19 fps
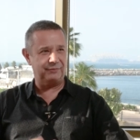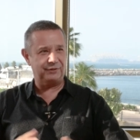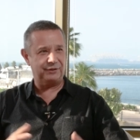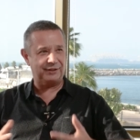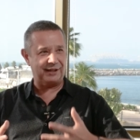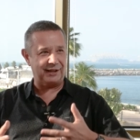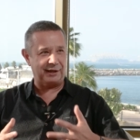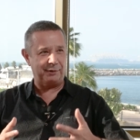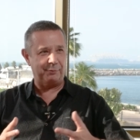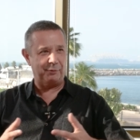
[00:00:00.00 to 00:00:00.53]

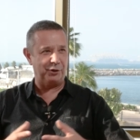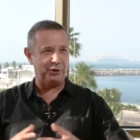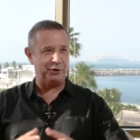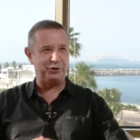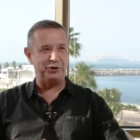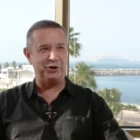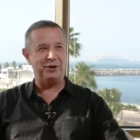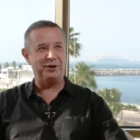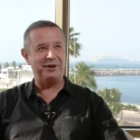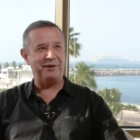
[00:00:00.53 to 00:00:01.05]
take him on the
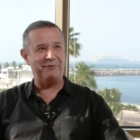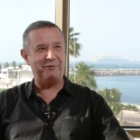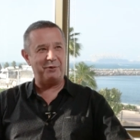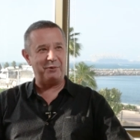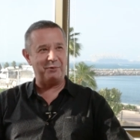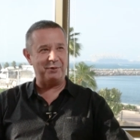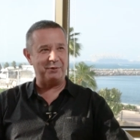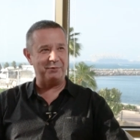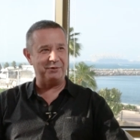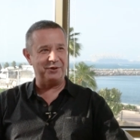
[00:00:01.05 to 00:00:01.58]
journey of what
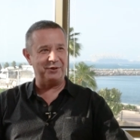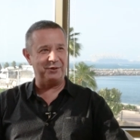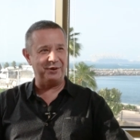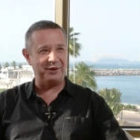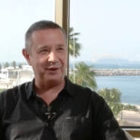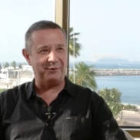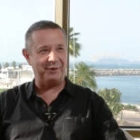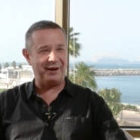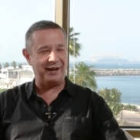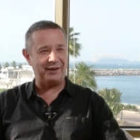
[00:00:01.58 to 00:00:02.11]
we were doing
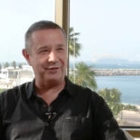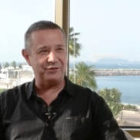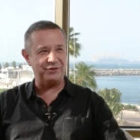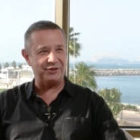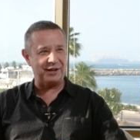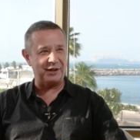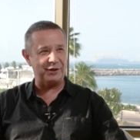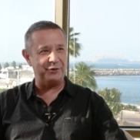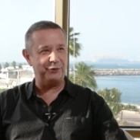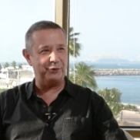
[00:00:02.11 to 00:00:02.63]
around
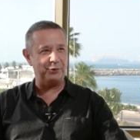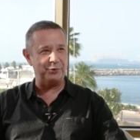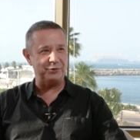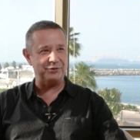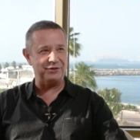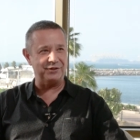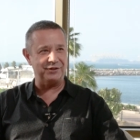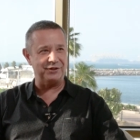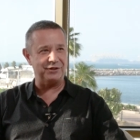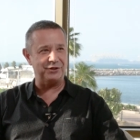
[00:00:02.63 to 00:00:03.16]

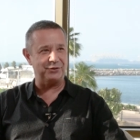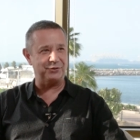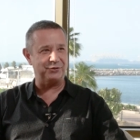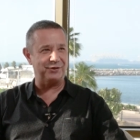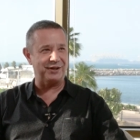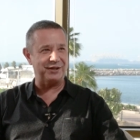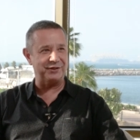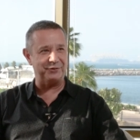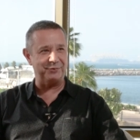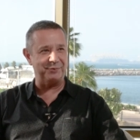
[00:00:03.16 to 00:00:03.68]
Salesforce and digital
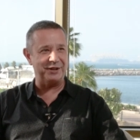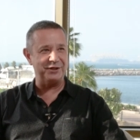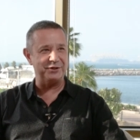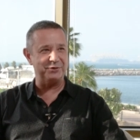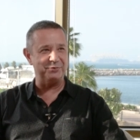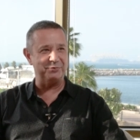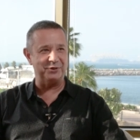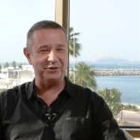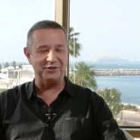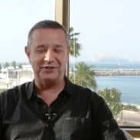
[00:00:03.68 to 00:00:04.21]

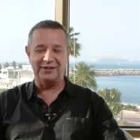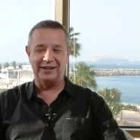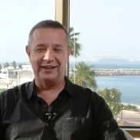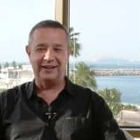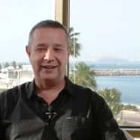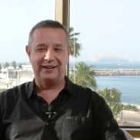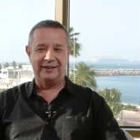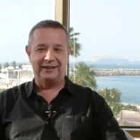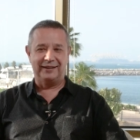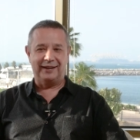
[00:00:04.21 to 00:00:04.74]
transformation was
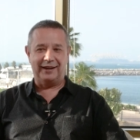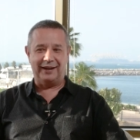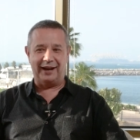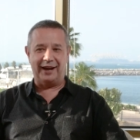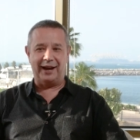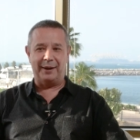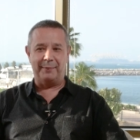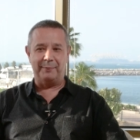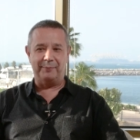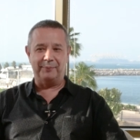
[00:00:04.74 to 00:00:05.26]

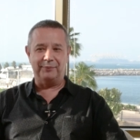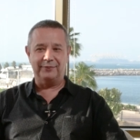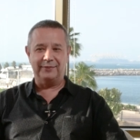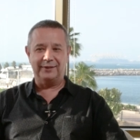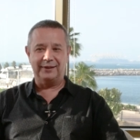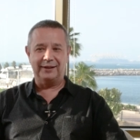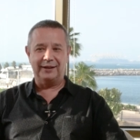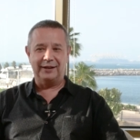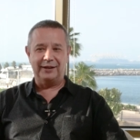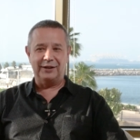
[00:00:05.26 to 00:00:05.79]

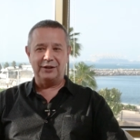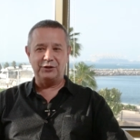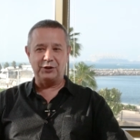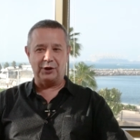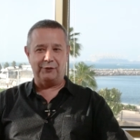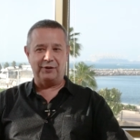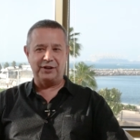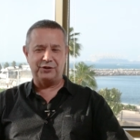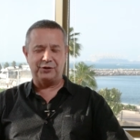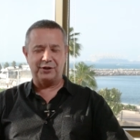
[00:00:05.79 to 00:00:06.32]
sort
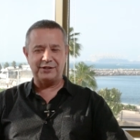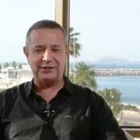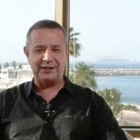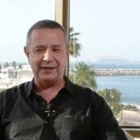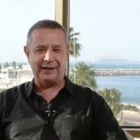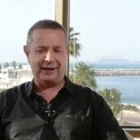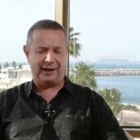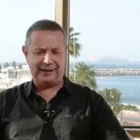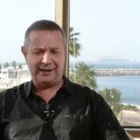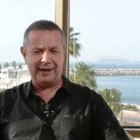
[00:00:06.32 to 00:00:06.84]
of interesting.
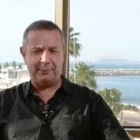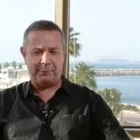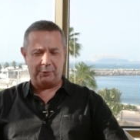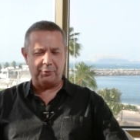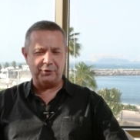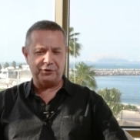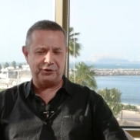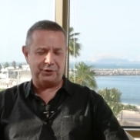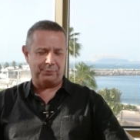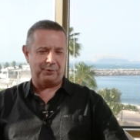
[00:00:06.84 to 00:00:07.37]
Again, yeah, but
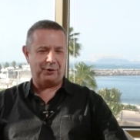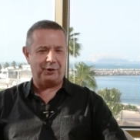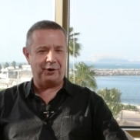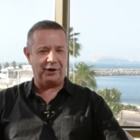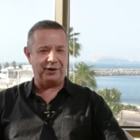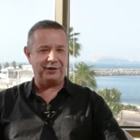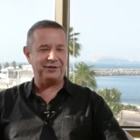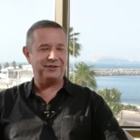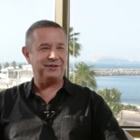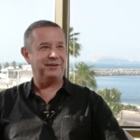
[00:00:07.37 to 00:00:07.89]
what's your
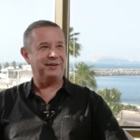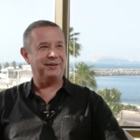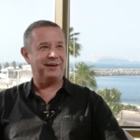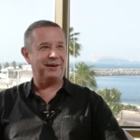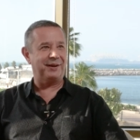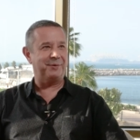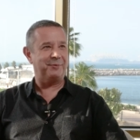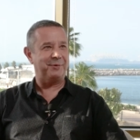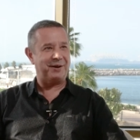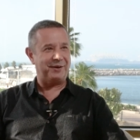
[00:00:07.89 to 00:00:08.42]
product? And you're
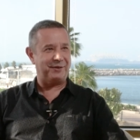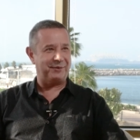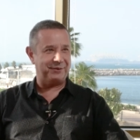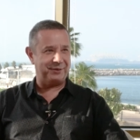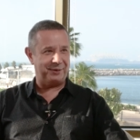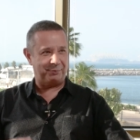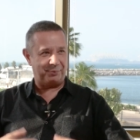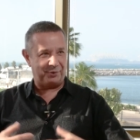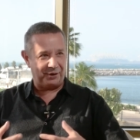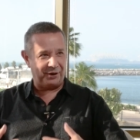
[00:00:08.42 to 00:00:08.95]
like, well, the
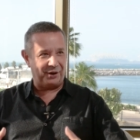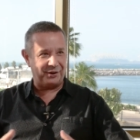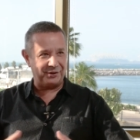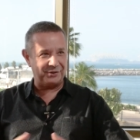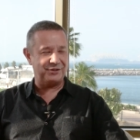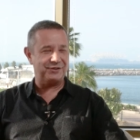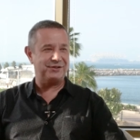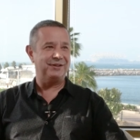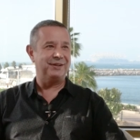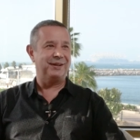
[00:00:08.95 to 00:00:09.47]

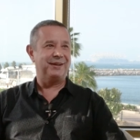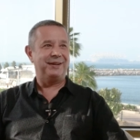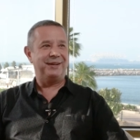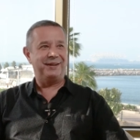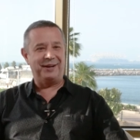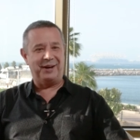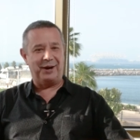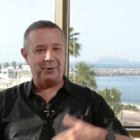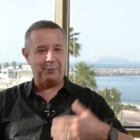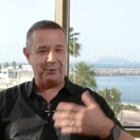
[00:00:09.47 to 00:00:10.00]
products,
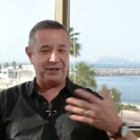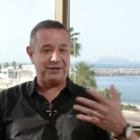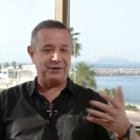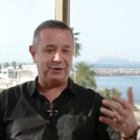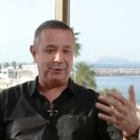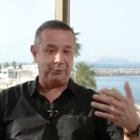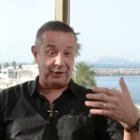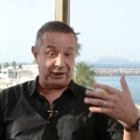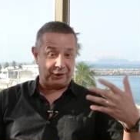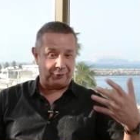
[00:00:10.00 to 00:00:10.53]

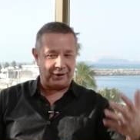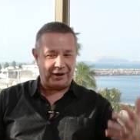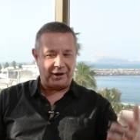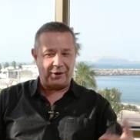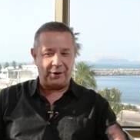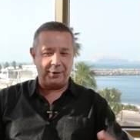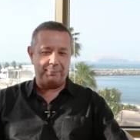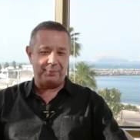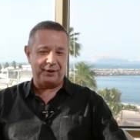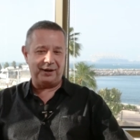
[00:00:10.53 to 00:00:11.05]
we
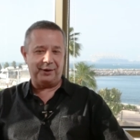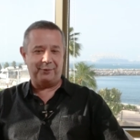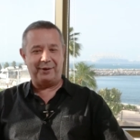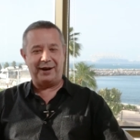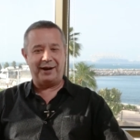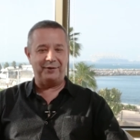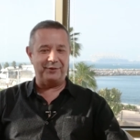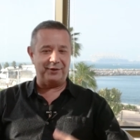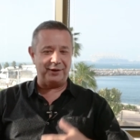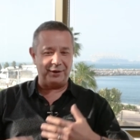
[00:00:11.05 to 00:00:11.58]
create IP
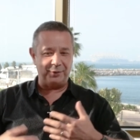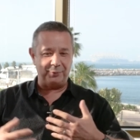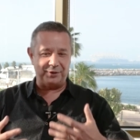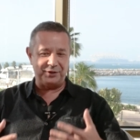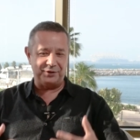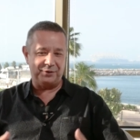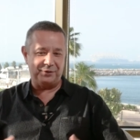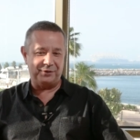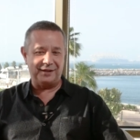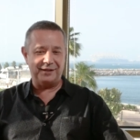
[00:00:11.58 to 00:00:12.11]
around it. We
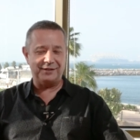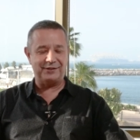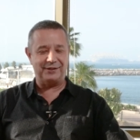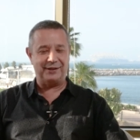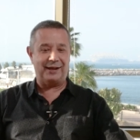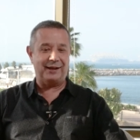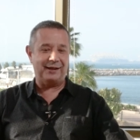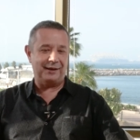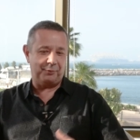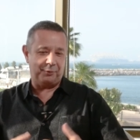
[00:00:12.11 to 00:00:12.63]
do this and
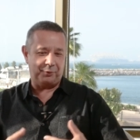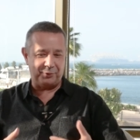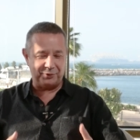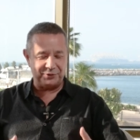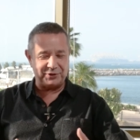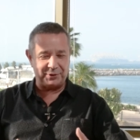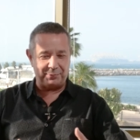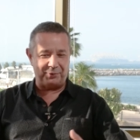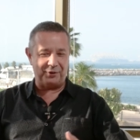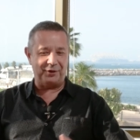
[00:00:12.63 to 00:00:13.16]
that. But
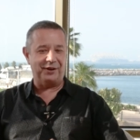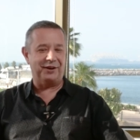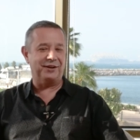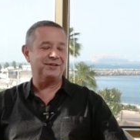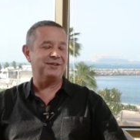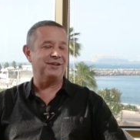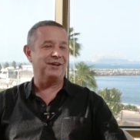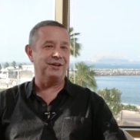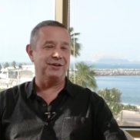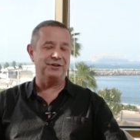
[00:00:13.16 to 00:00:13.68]
what's your product?
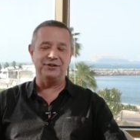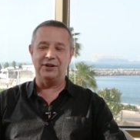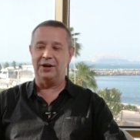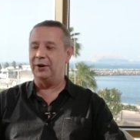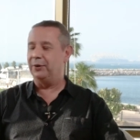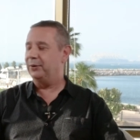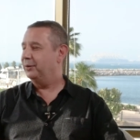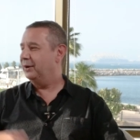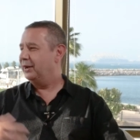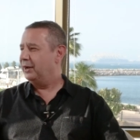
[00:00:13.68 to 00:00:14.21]
And so